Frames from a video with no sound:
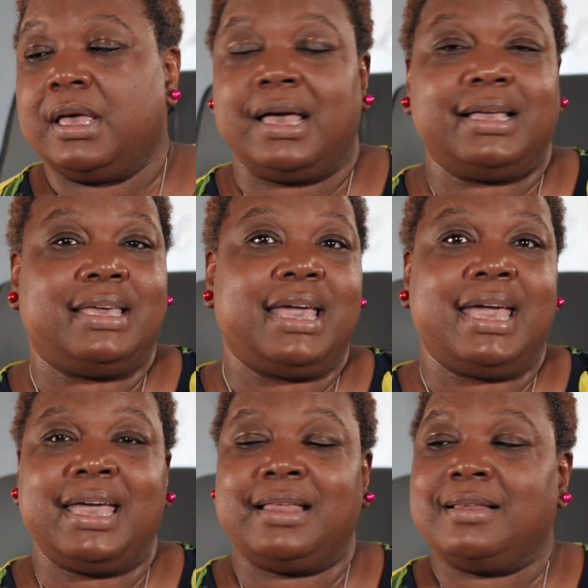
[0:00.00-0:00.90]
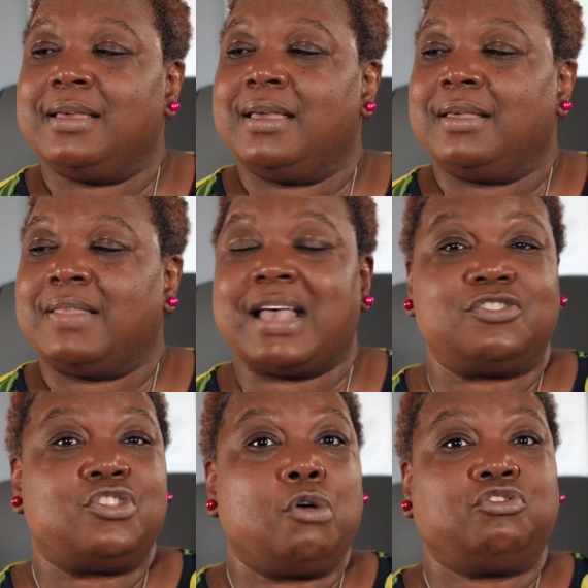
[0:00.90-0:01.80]
Again, that's
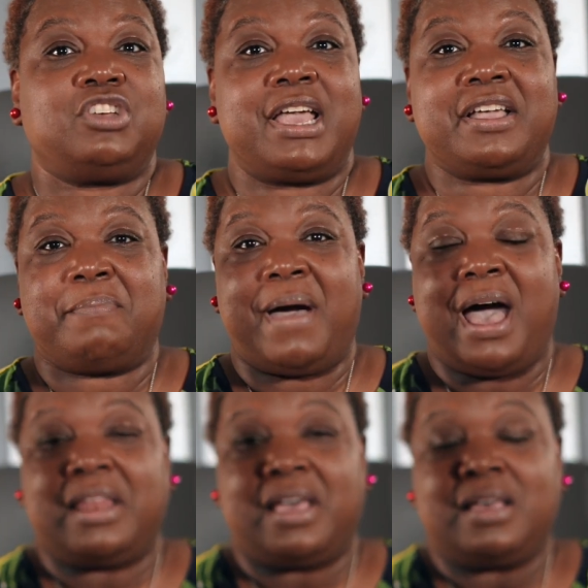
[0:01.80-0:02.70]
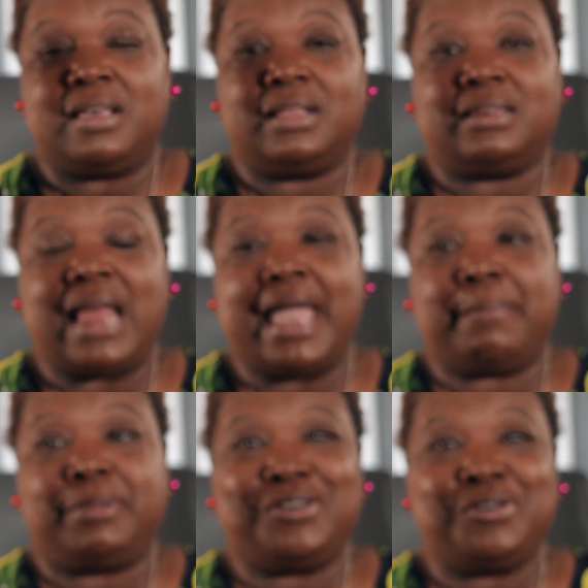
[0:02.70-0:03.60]
Dolce & Gabbana,
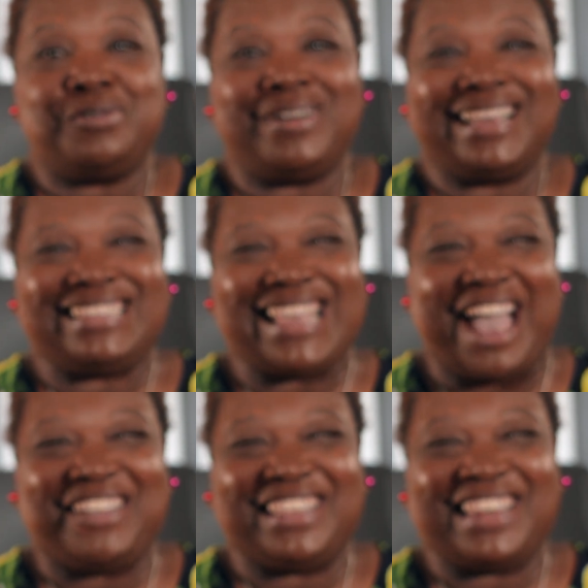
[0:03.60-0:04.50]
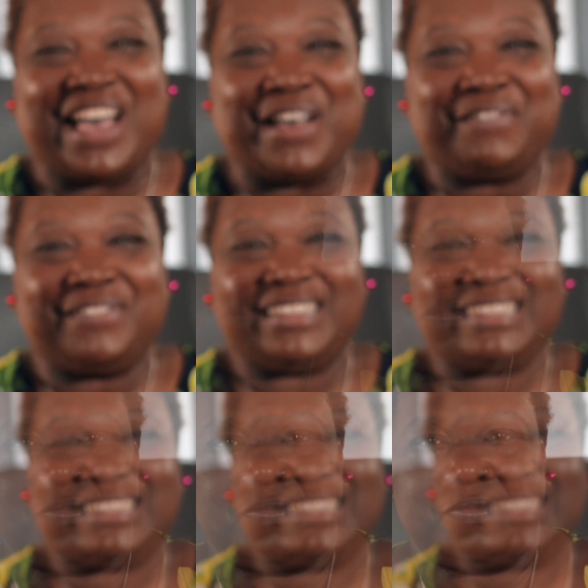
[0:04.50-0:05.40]
Light Blue, Italian Love.
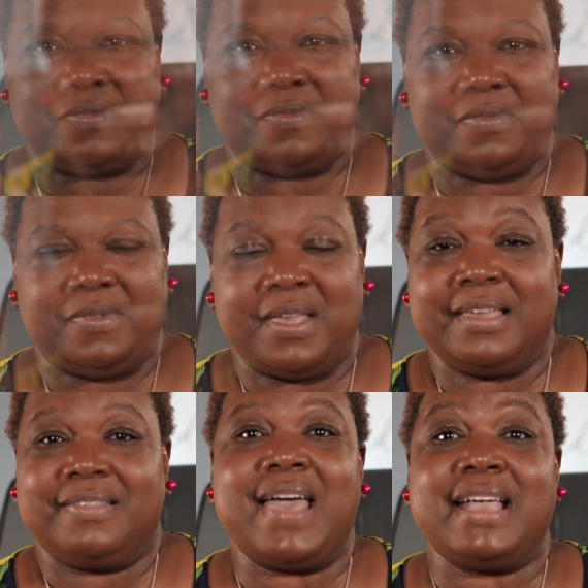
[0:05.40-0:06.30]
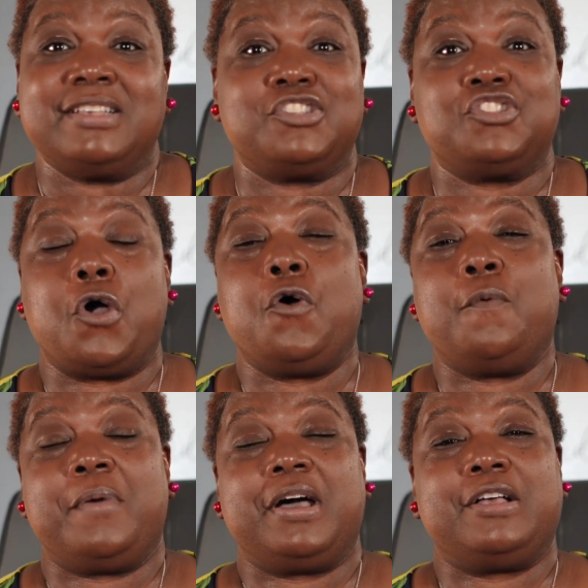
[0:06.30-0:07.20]
Thanks so
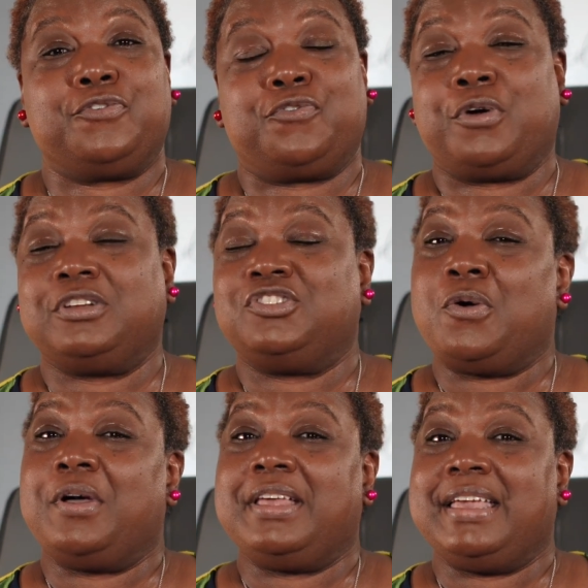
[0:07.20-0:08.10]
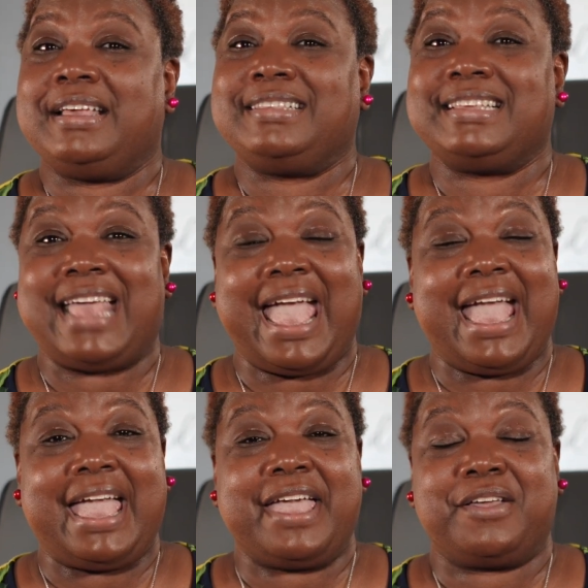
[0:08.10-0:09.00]
much for joining
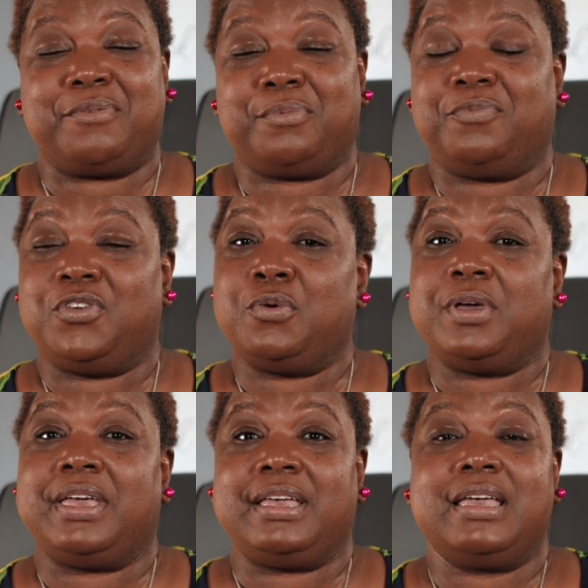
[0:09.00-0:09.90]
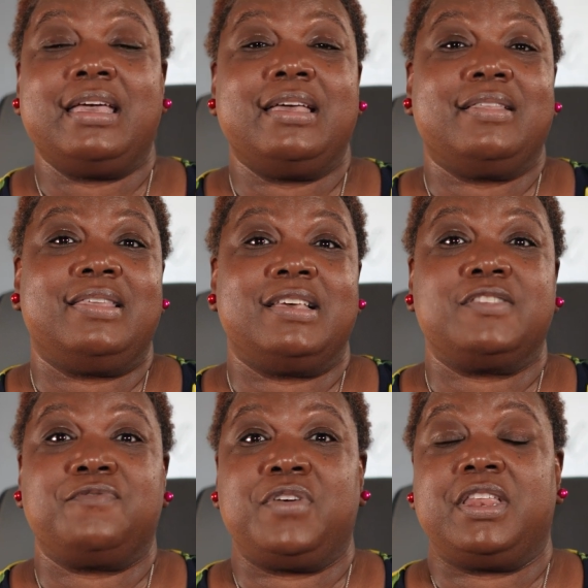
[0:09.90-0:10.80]
today and viewing
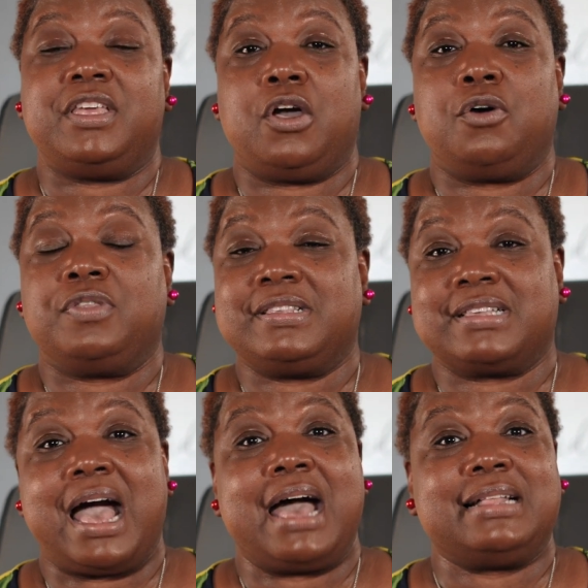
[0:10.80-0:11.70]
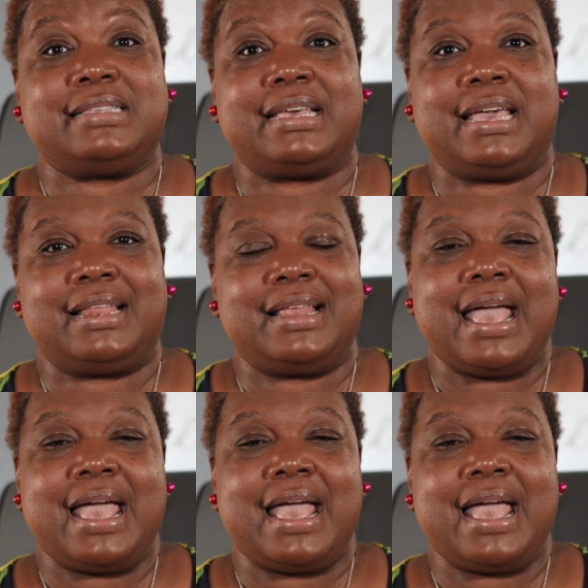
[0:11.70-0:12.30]
this video, this content.